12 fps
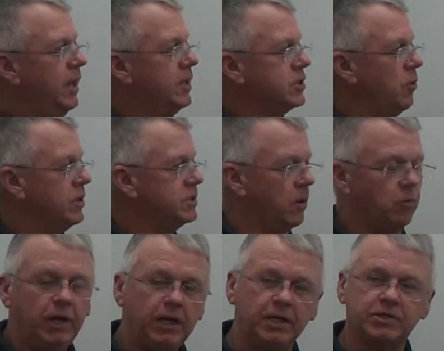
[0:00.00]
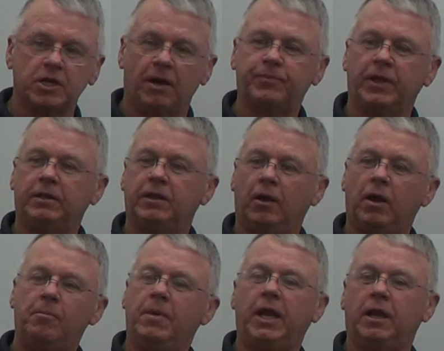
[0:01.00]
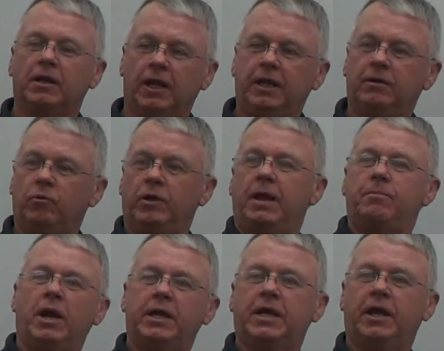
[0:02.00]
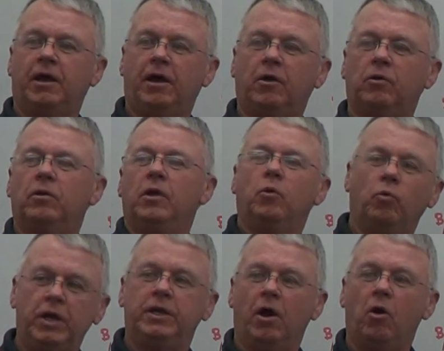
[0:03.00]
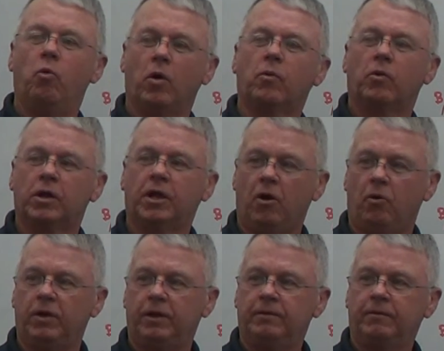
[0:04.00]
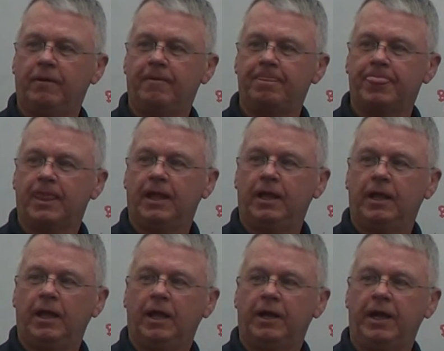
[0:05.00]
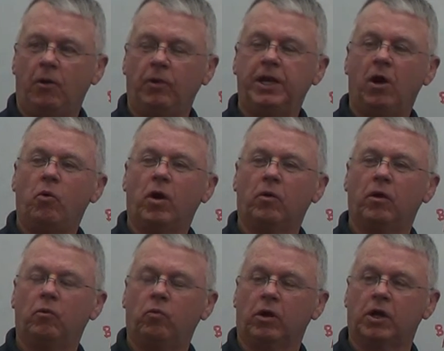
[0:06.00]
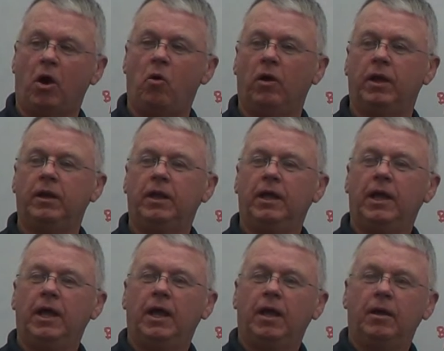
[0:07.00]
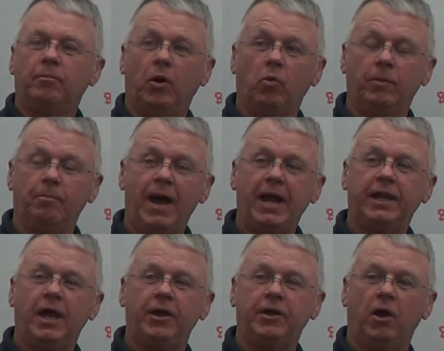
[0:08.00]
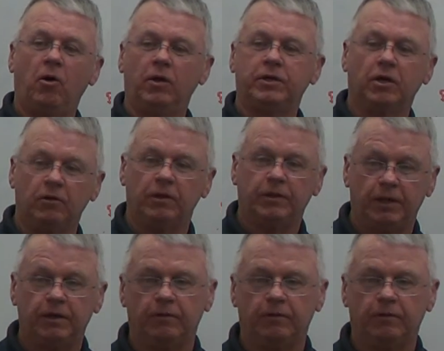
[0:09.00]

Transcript: So we said, we need something that immediately, when they break that huddle, we know where we're going. Now, we know where we're going, but we might not know until